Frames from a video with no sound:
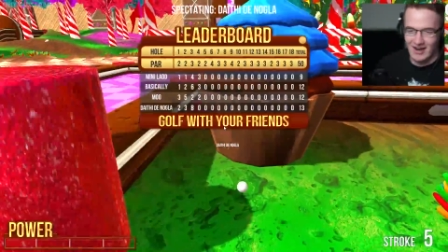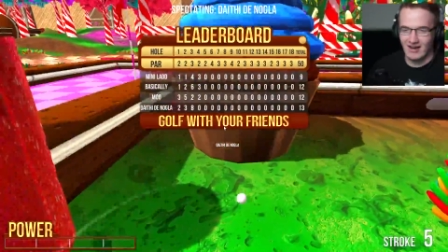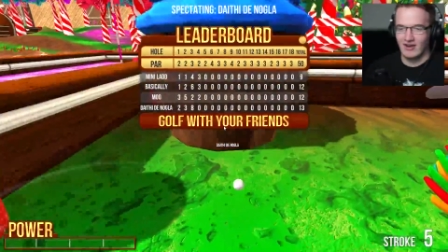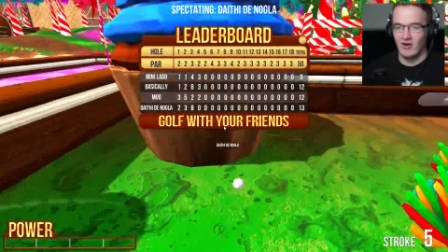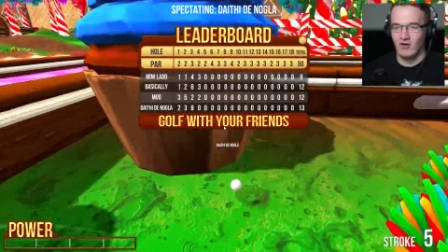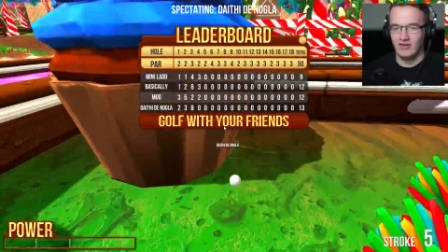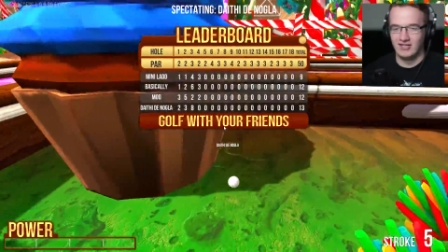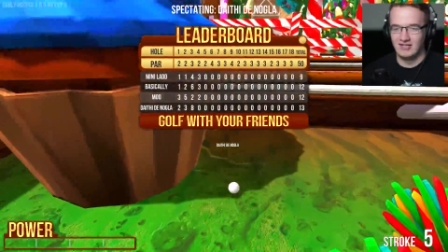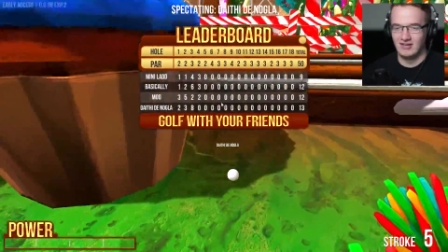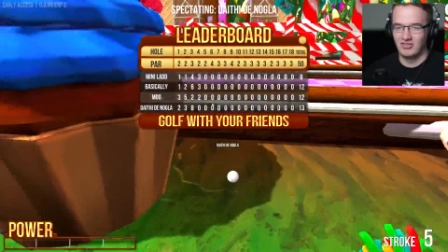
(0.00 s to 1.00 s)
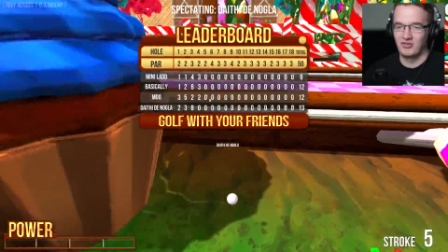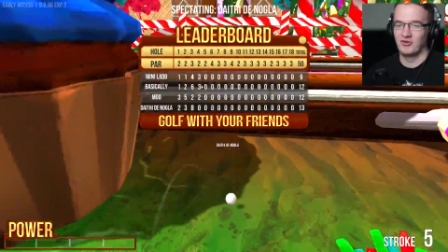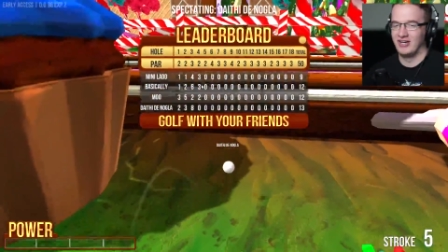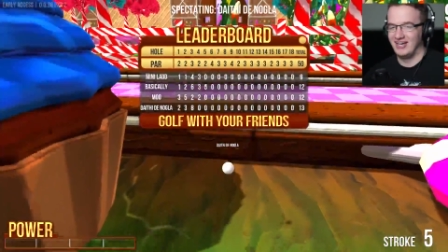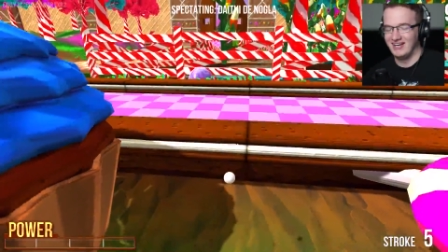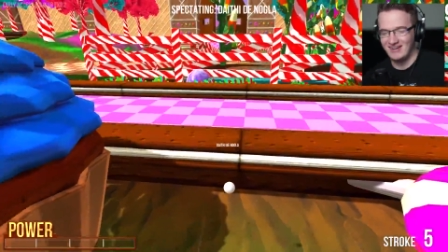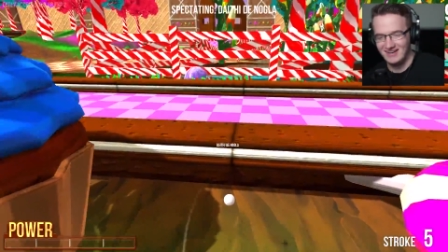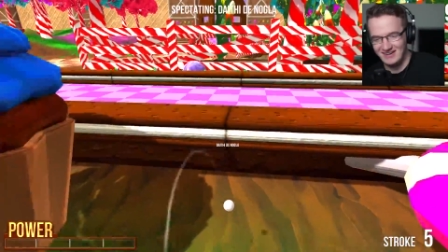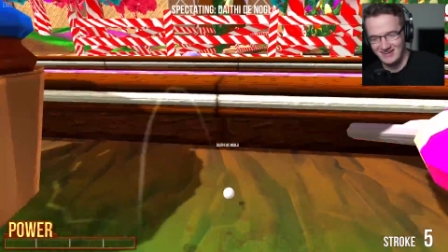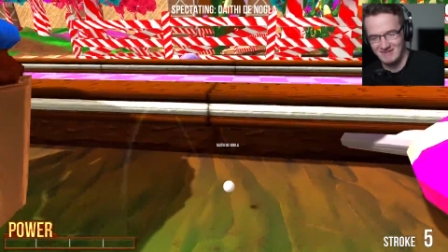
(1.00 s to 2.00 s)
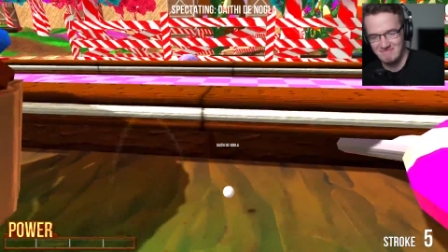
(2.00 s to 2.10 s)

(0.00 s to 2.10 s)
I got a hole in three. Going all over the